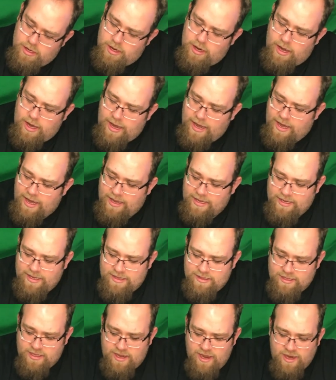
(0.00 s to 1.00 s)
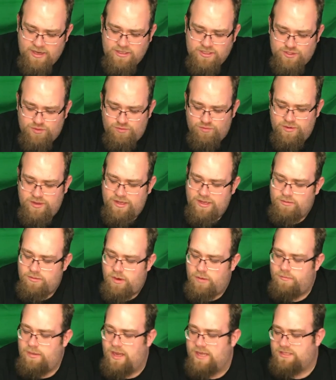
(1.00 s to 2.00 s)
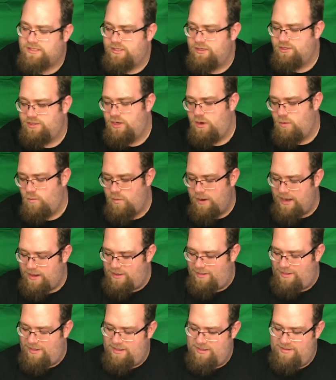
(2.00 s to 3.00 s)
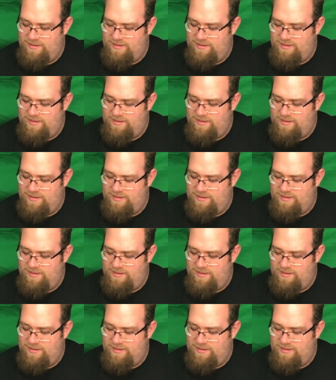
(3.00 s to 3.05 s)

And the gun is really robust. There's no wiggle.